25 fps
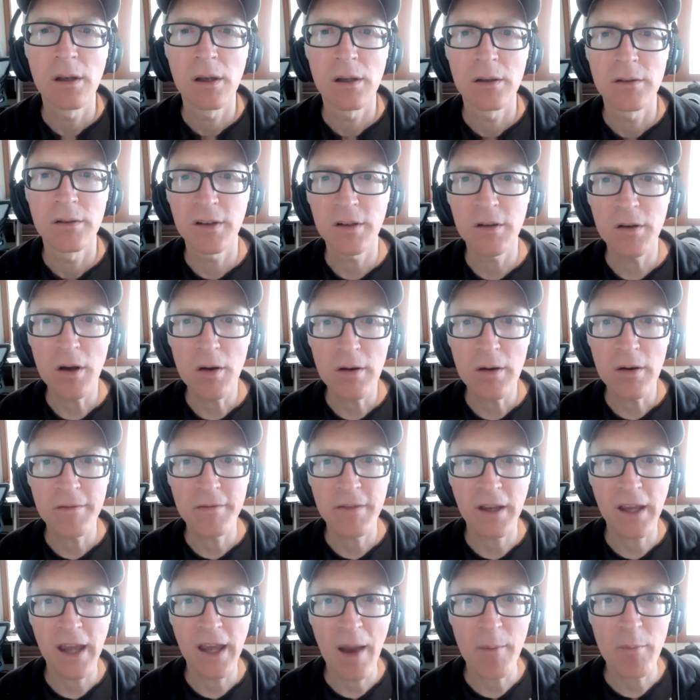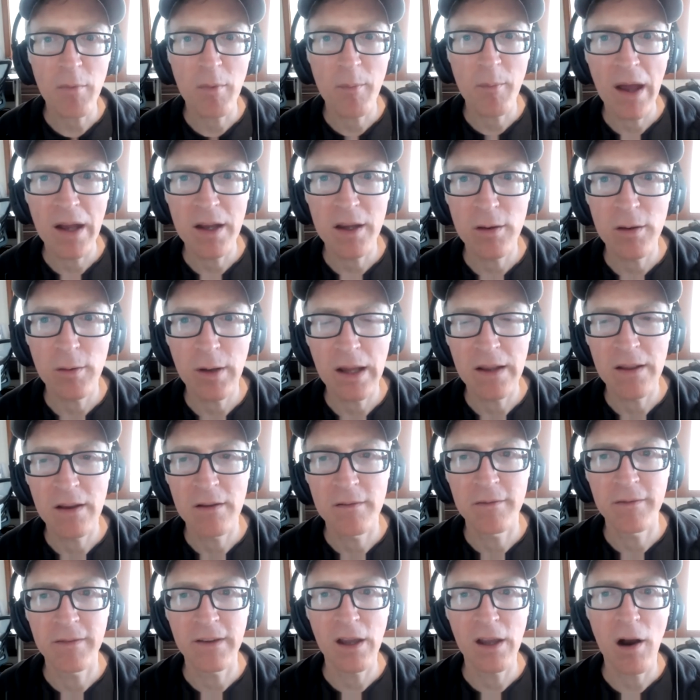Do you know if the camera menu in the
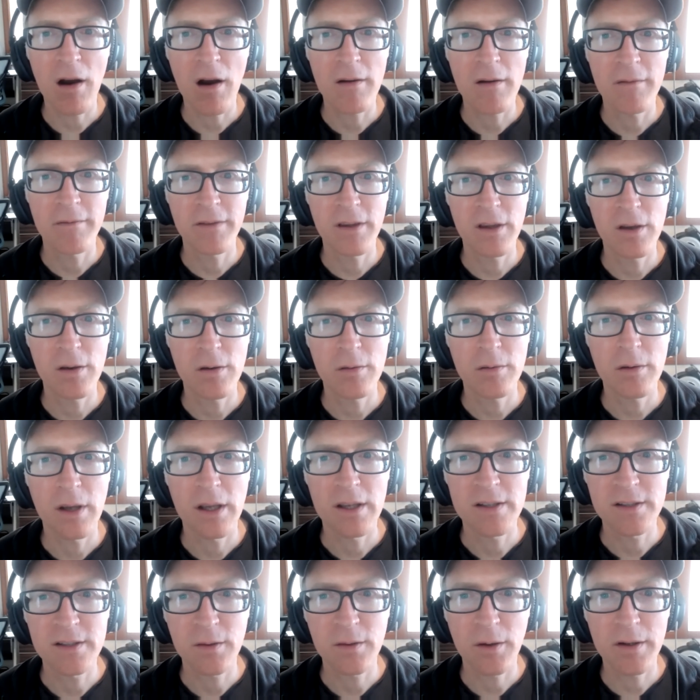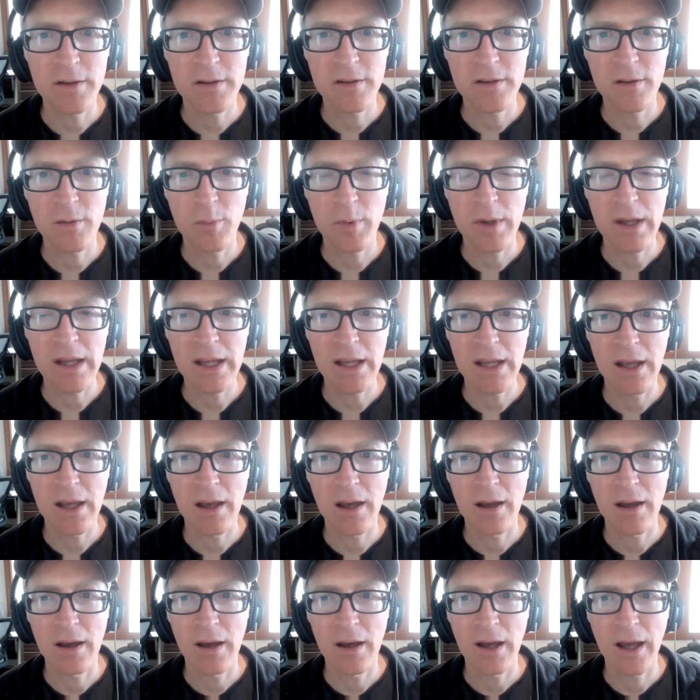VR view is going to be
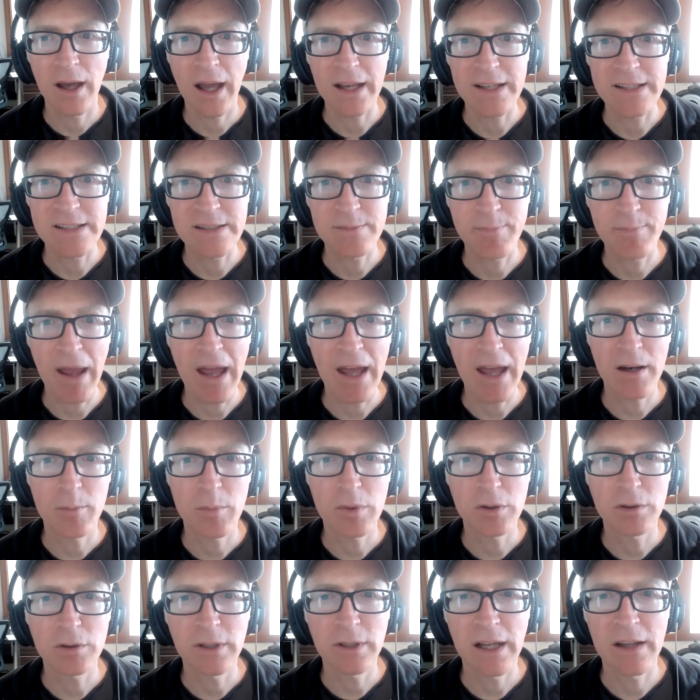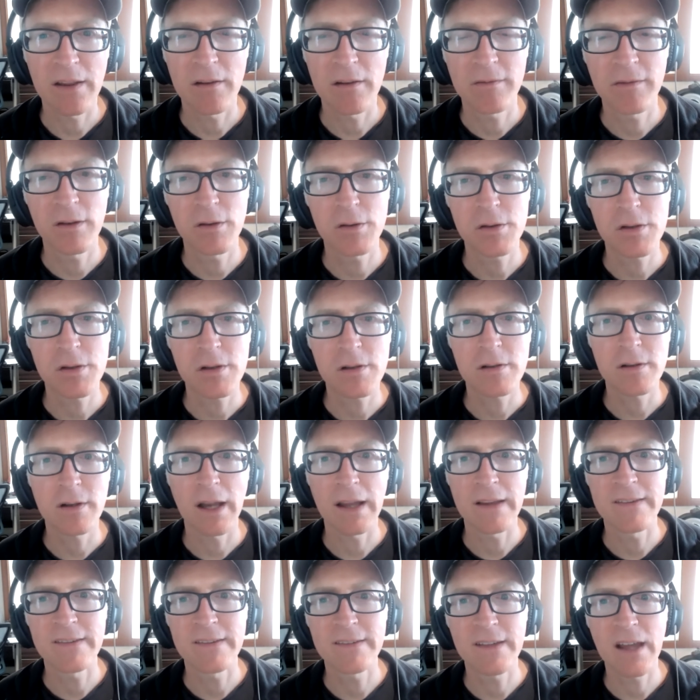expandable in the future
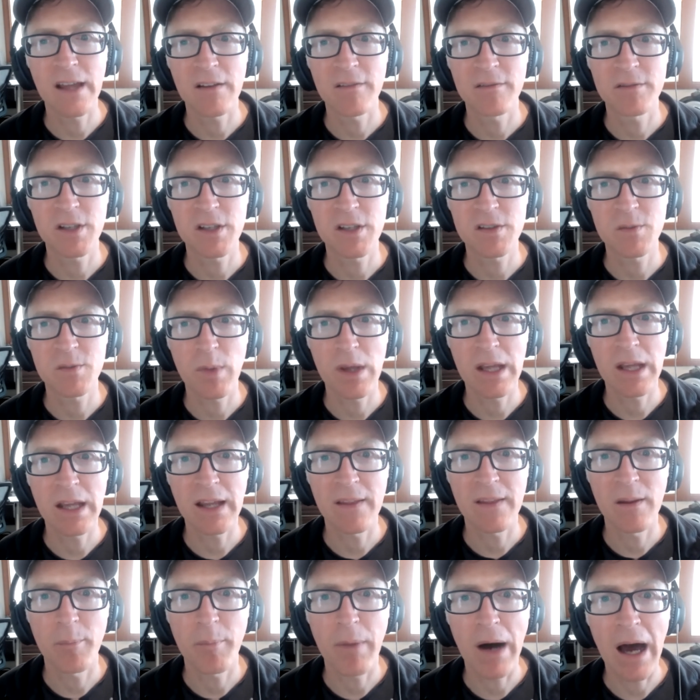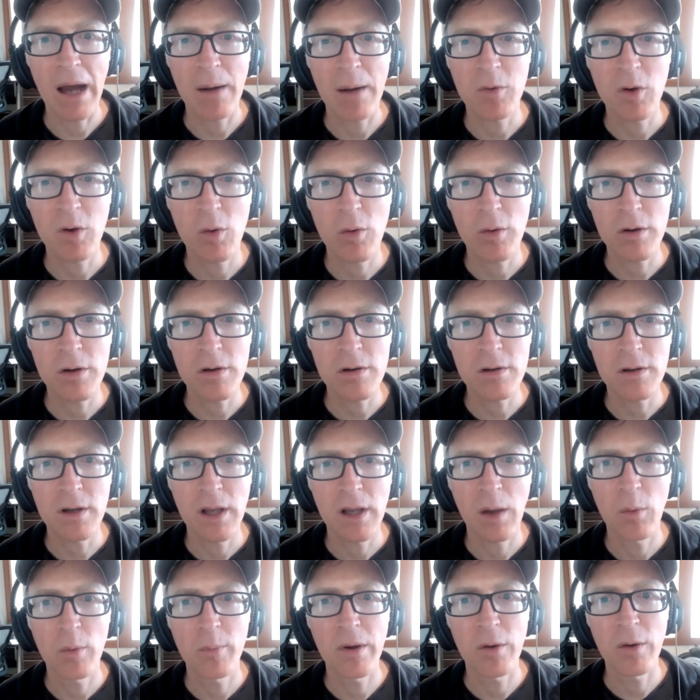instead of just being in the bottom corner?
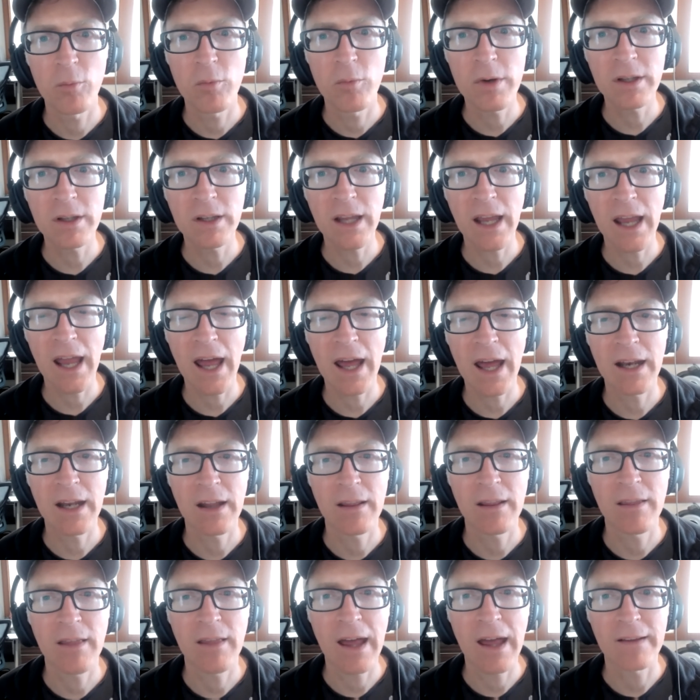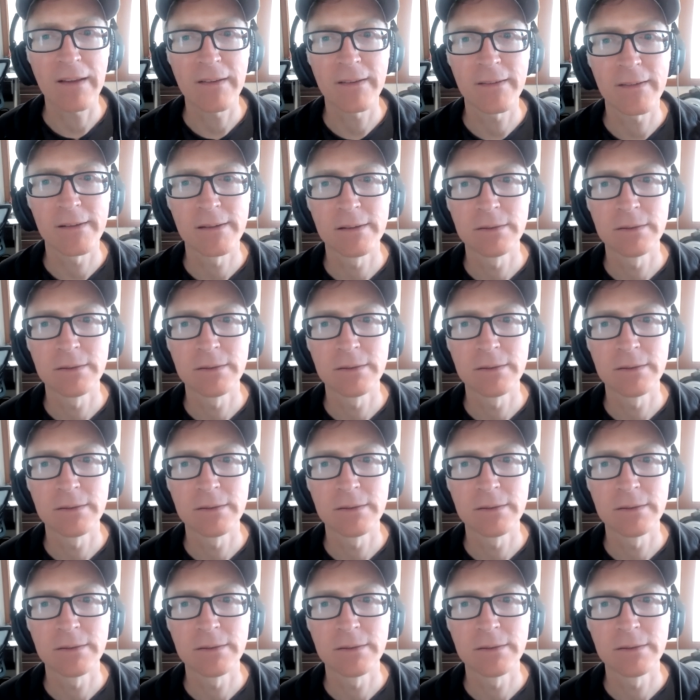It would be really handy. Thanks.